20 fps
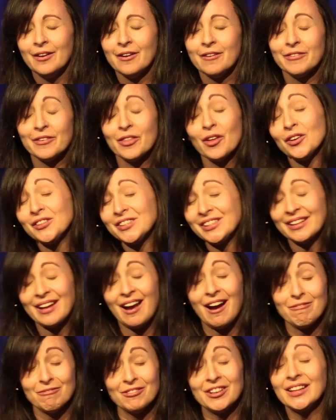For those that
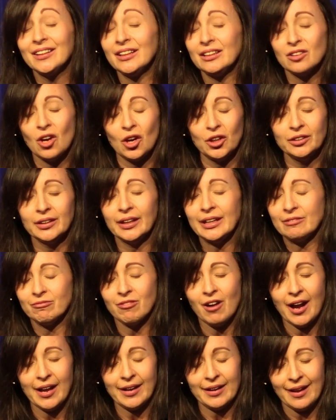are really lonely
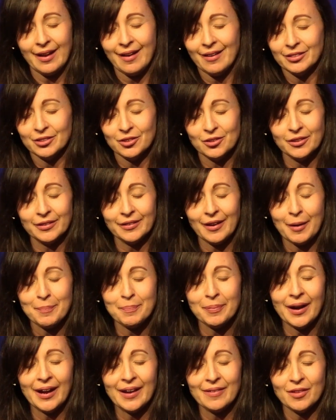right now, Lord, I
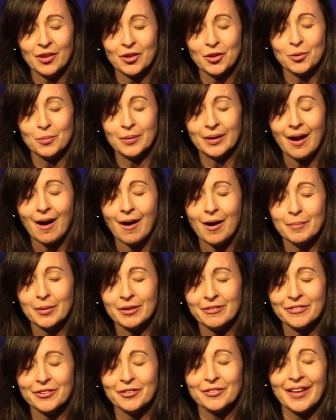pray that you would come and
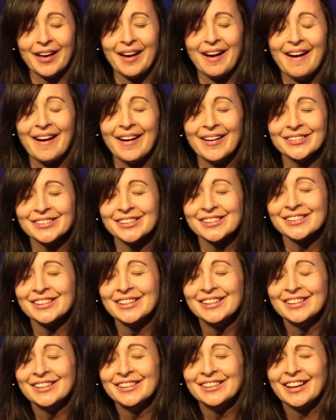fill their hearts,
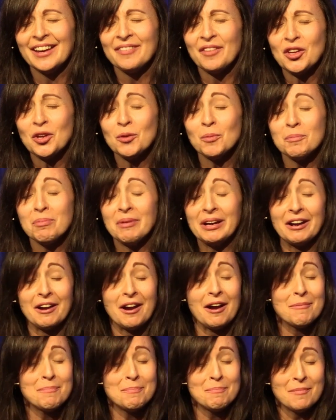and that you would bring
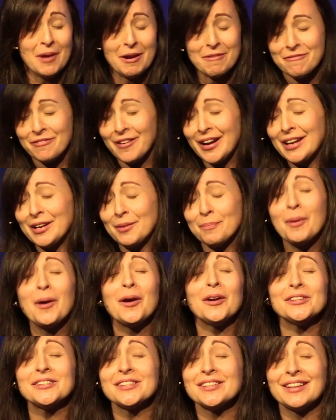a friend, a
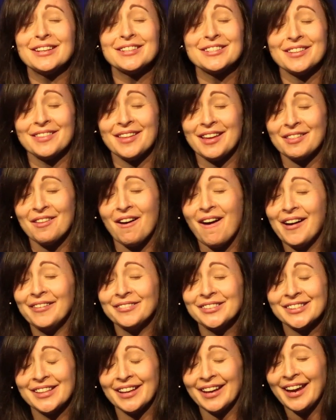person into their
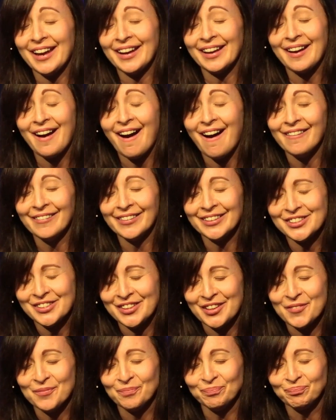lives that can encourage
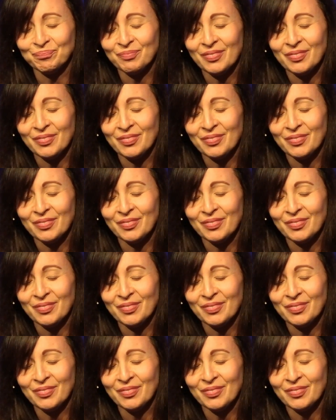them.